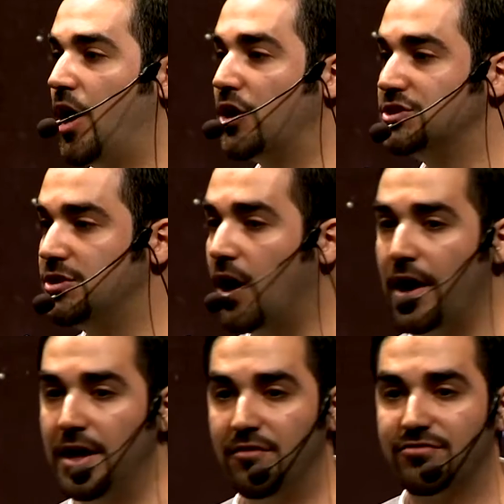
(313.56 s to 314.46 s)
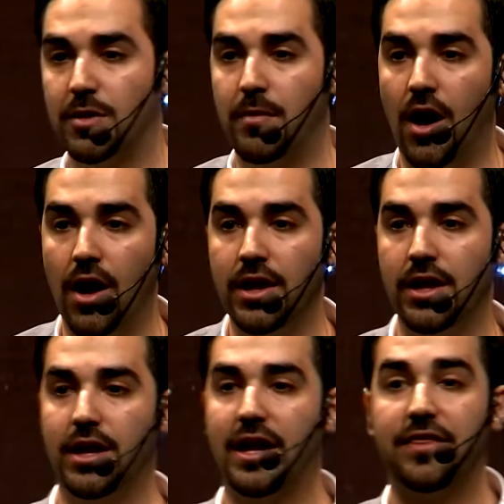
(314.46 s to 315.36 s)
are dying from
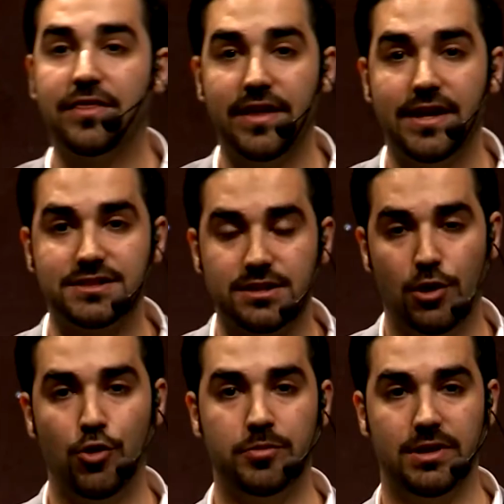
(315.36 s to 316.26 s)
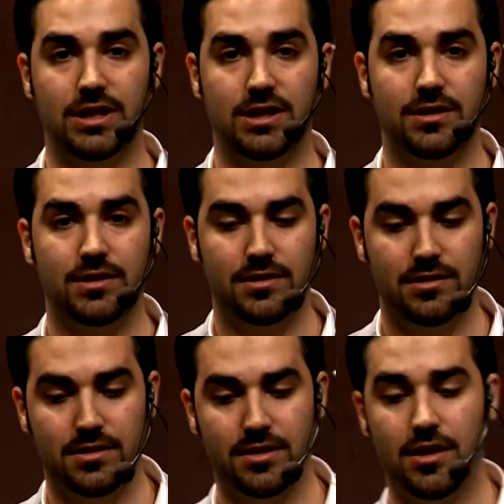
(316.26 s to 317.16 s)
hunger and thirst globally.
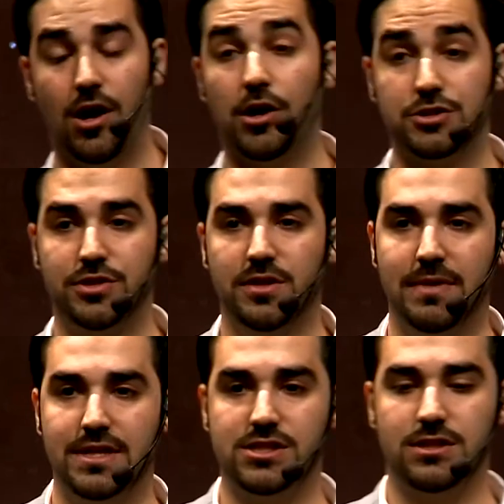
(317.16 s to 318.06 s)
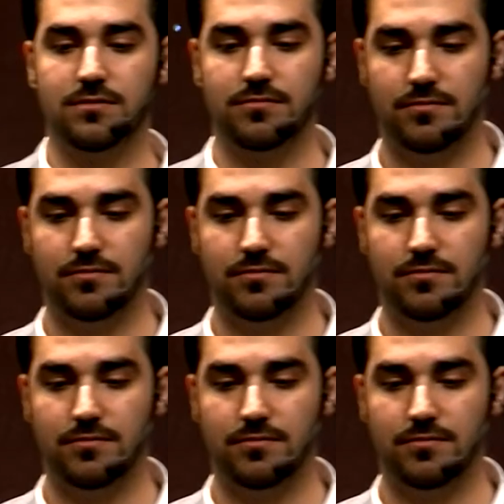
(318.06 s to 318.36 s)
Hard to imagine.